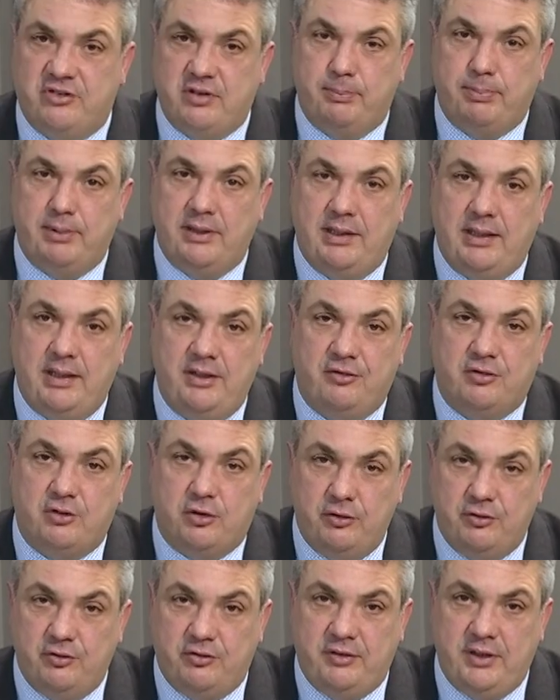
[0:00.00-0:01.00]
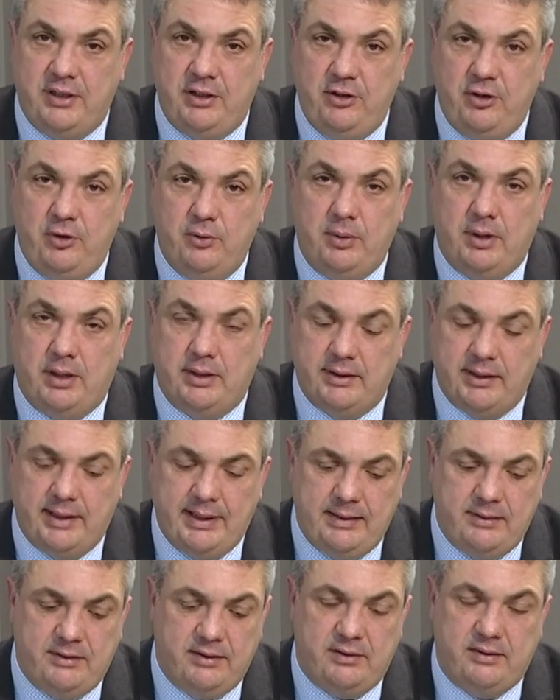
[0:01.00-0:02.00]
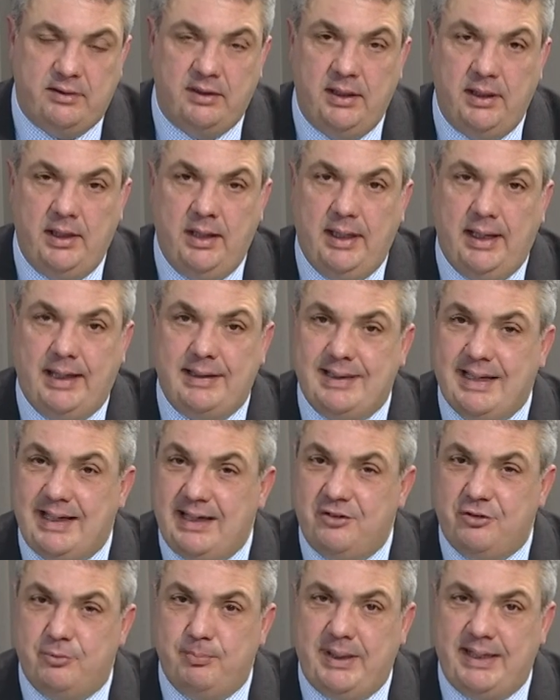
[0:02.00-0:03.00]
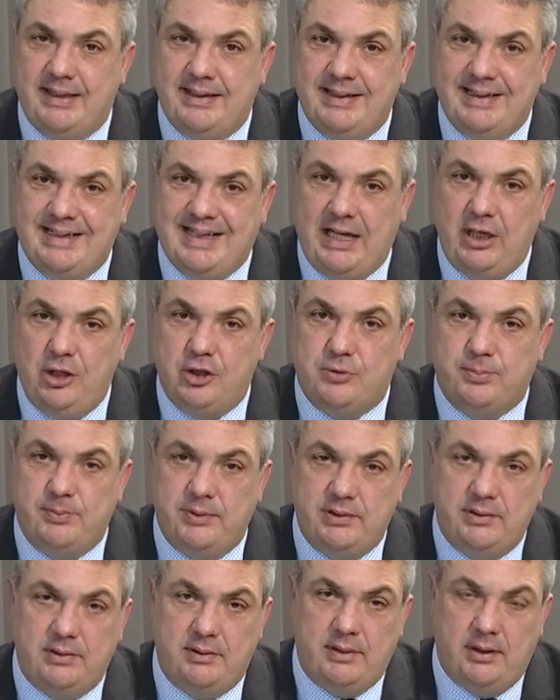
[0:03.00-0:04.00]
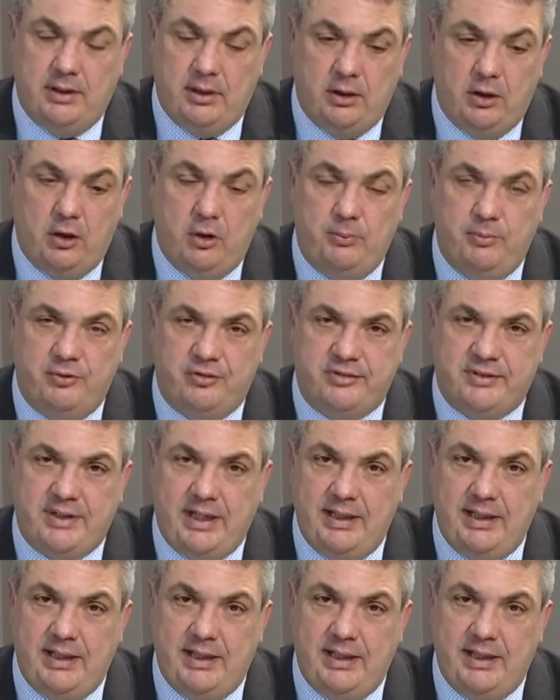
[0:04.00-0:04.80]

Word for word: supplies continue unhindered. And that has meant engagement uh, almost